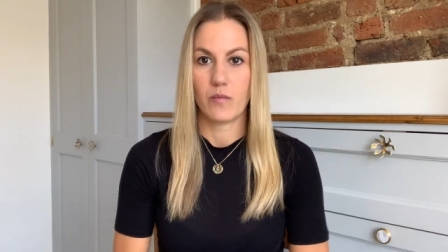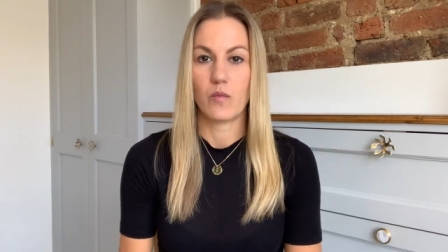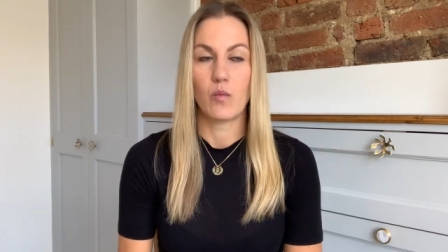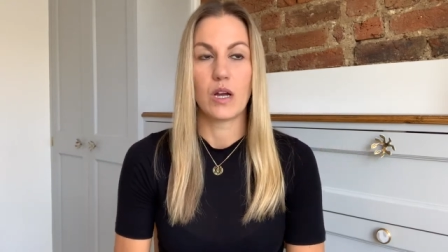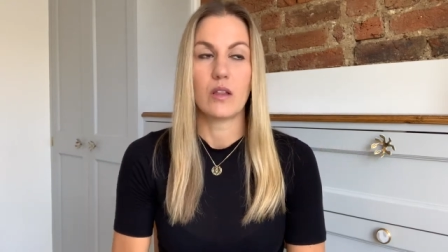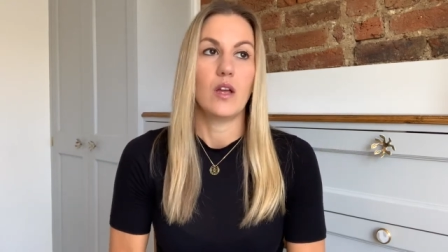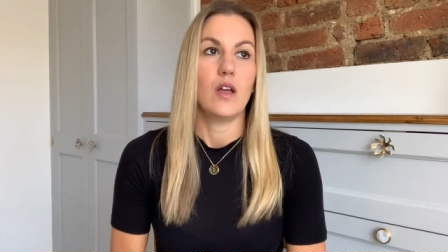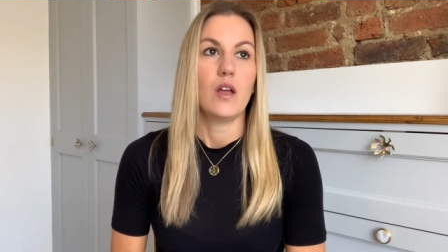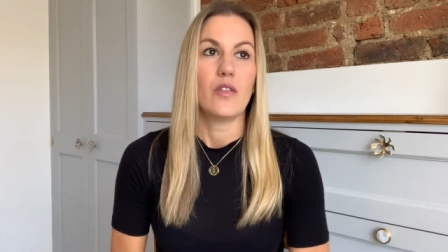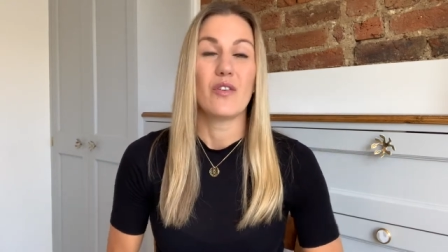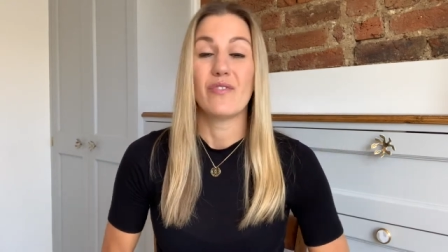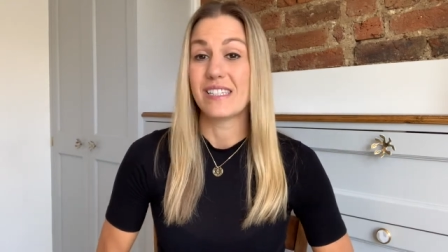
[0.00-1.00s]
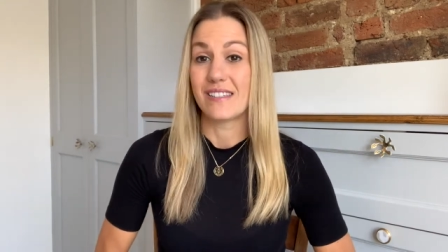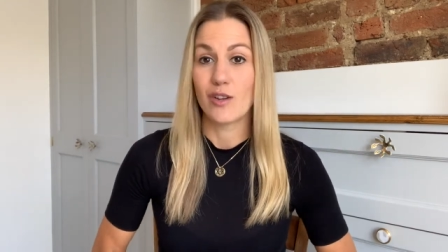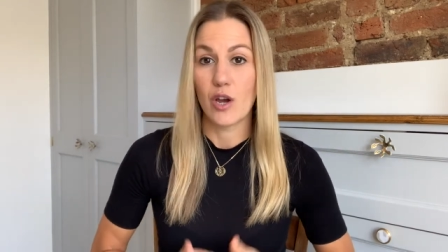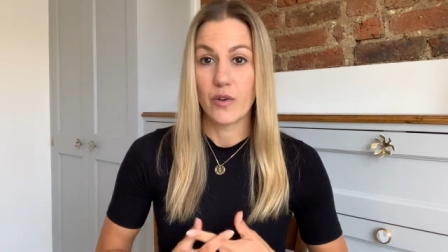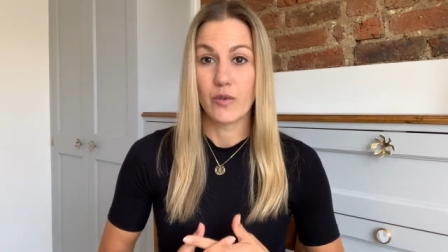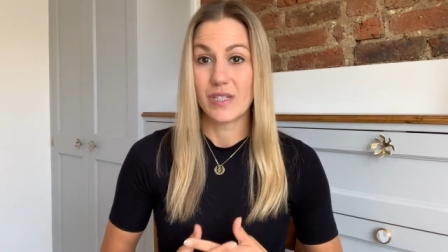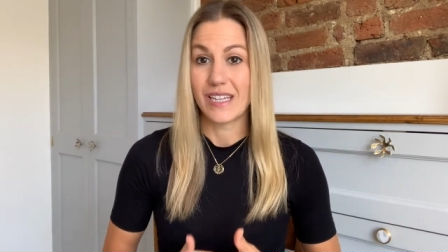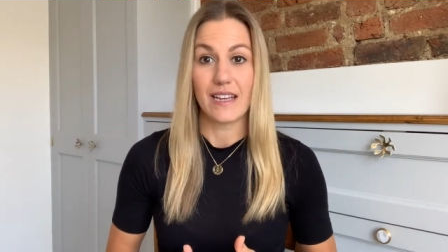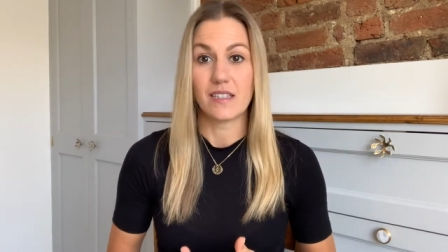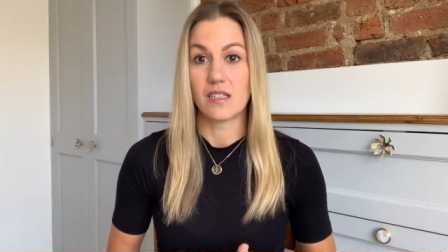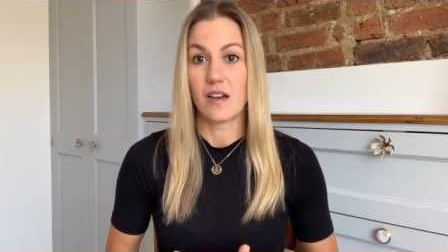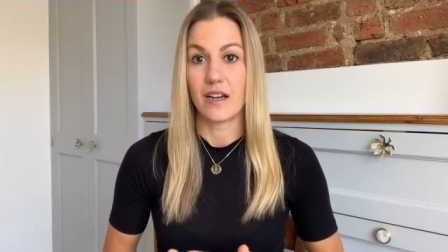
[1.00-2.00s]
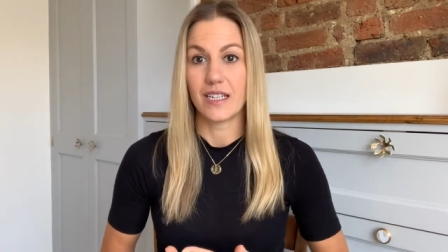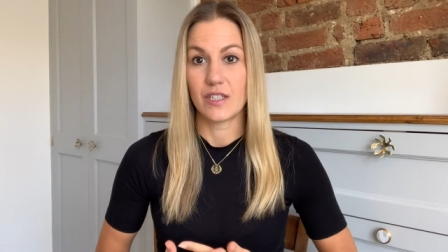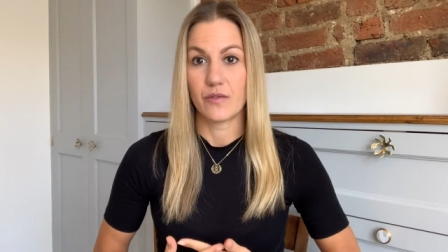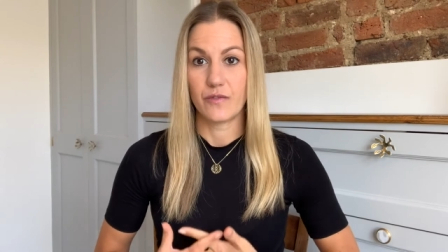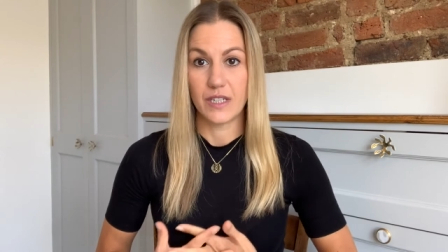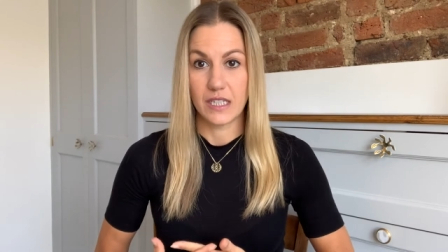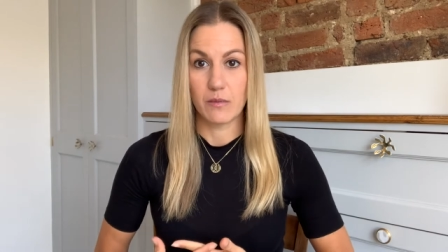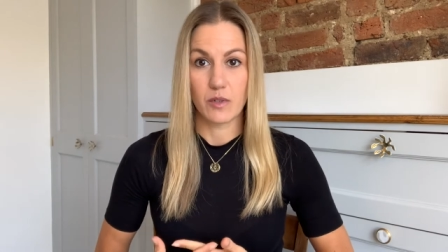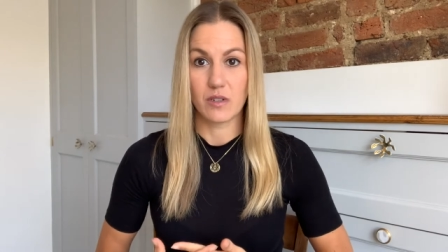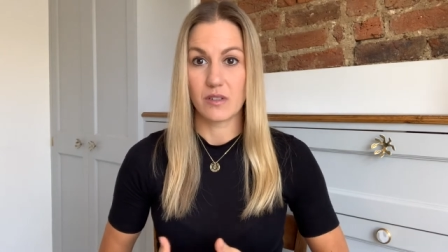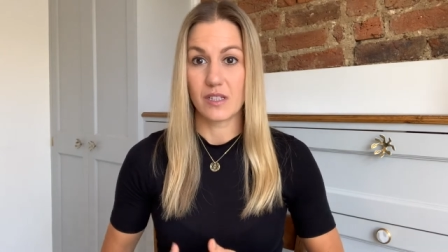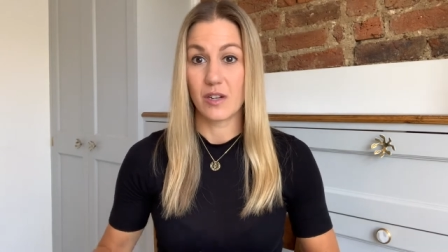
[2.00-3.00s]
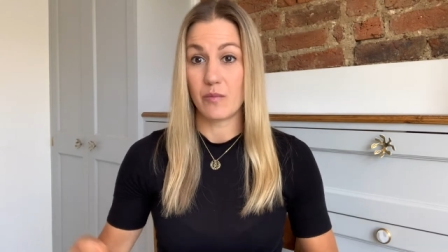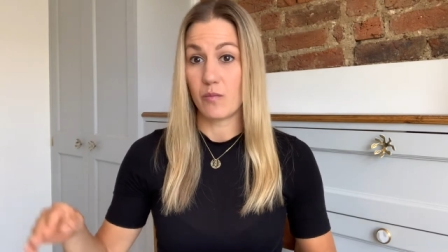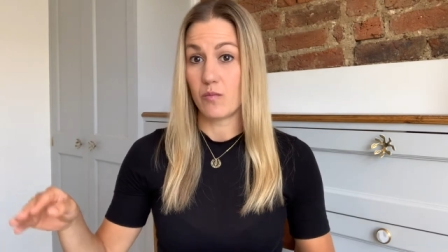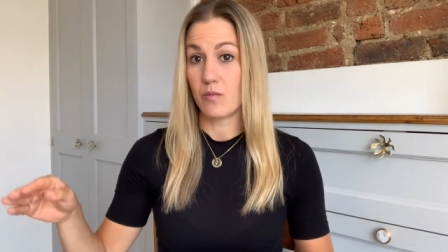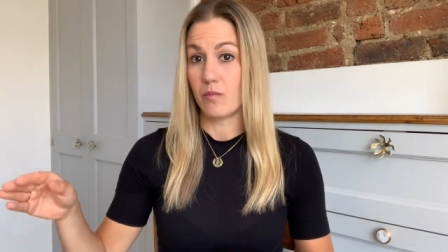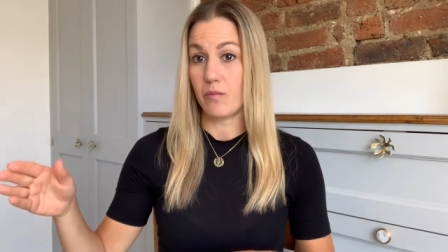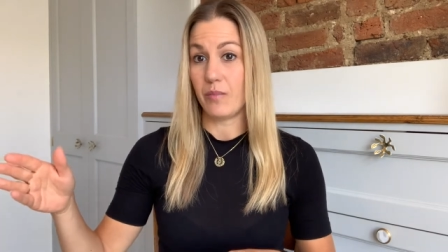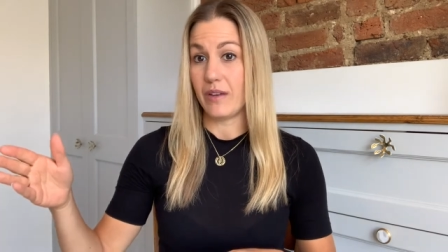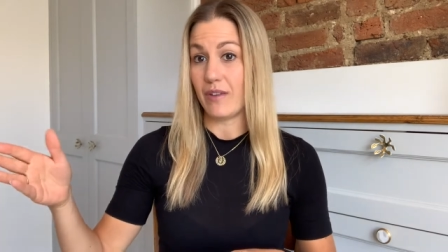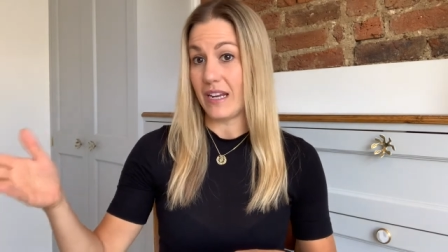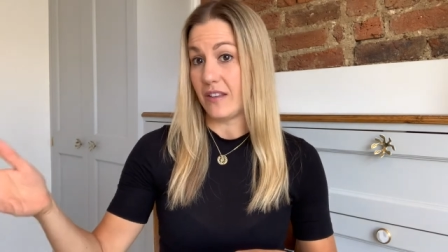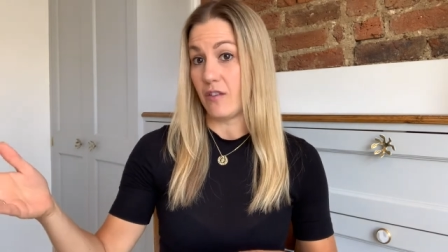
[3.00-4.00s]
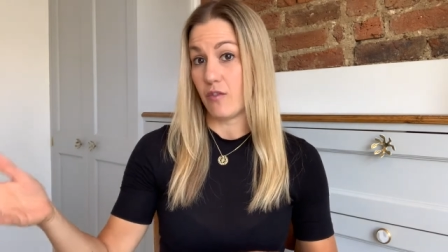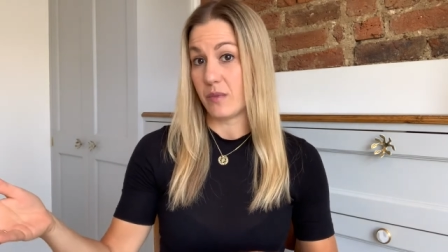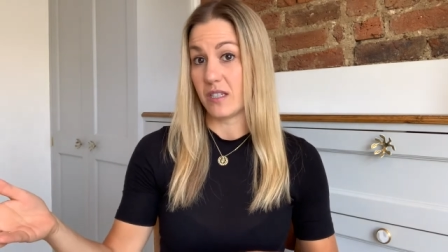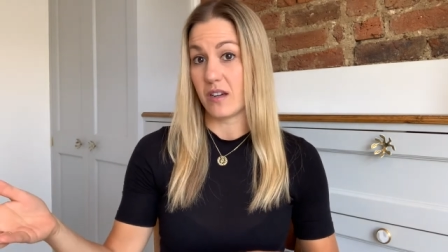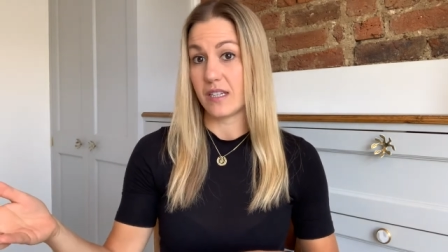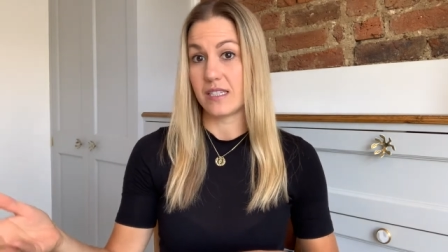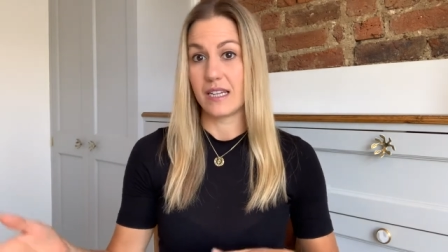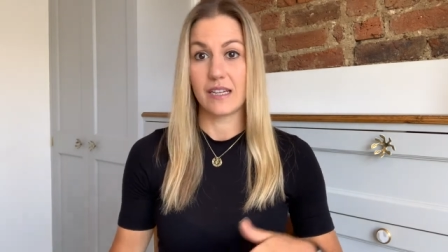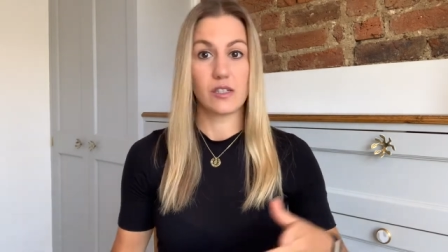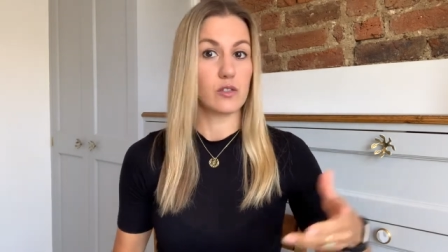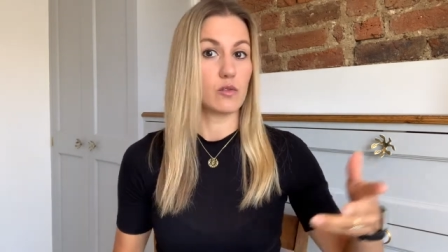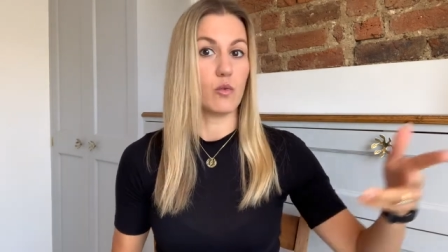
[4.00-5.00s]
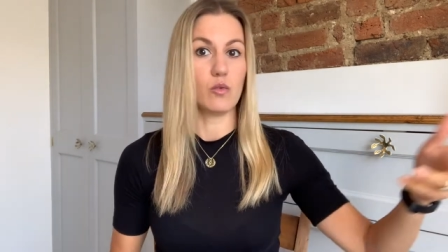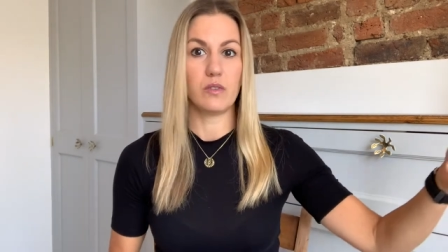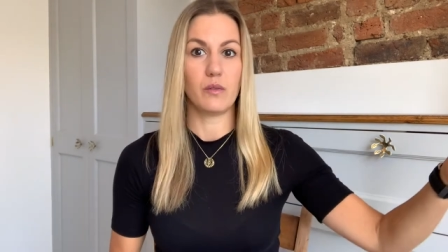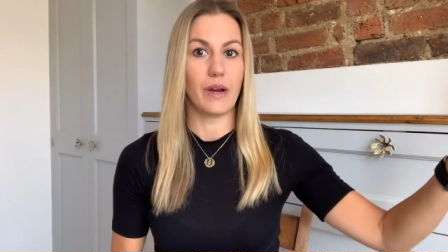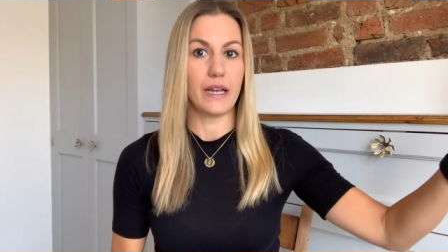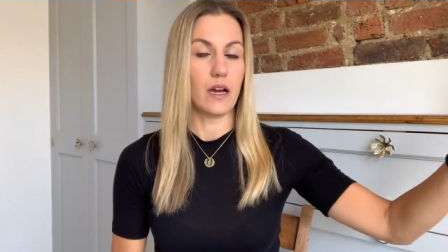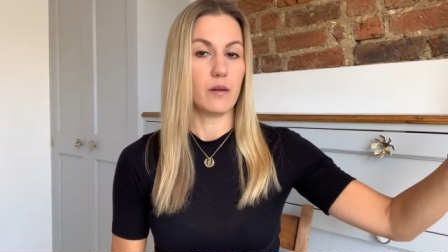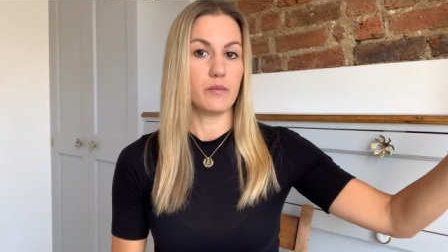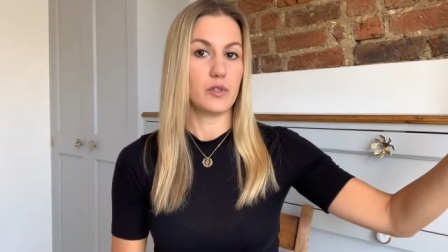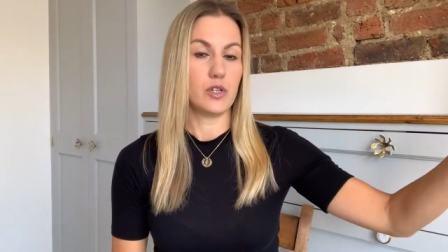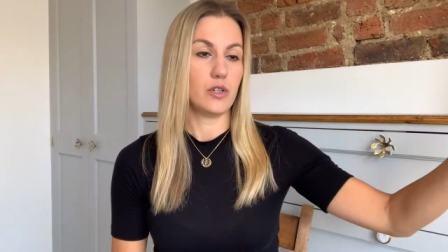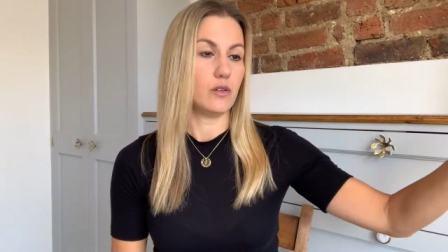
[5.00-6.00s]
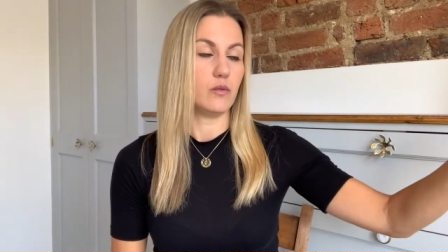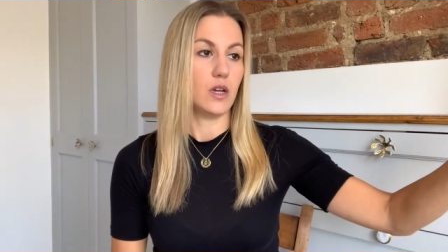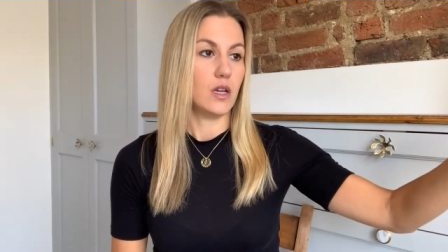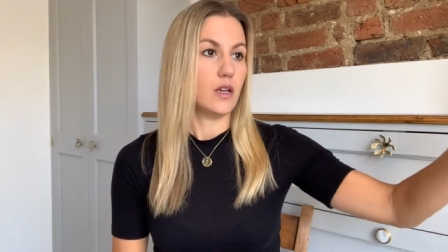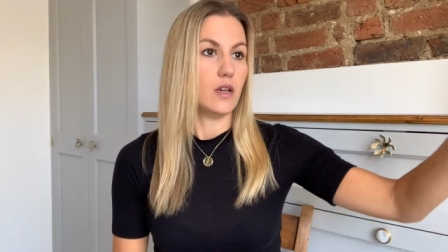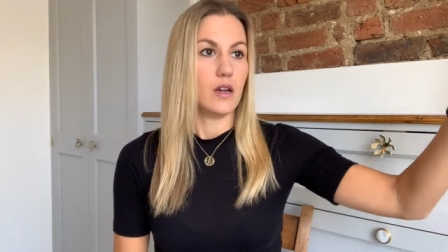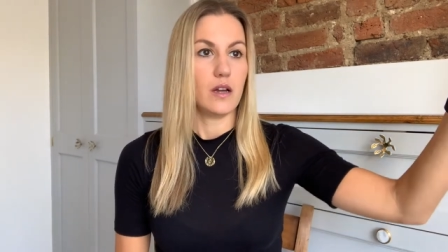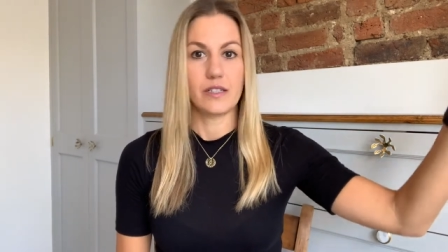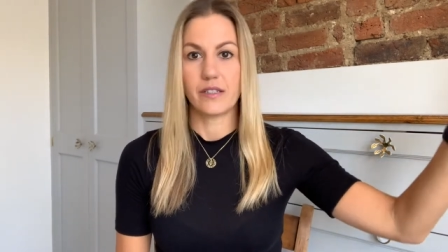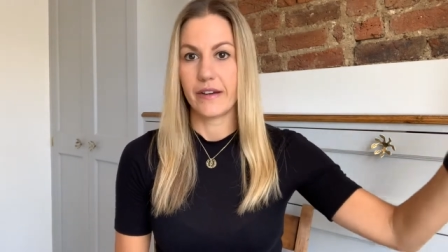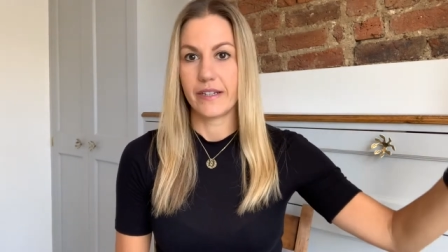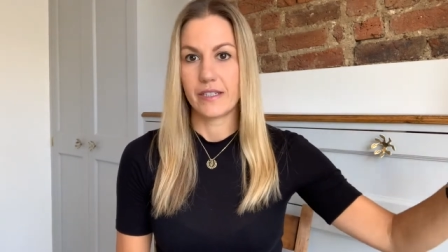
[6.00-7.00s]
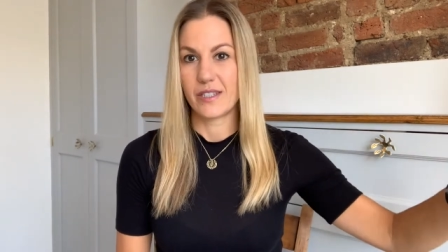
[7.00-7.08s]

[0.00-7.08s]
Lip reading: Well, there is no set size. Fitting models can be anything from a size 6 all the way up to a size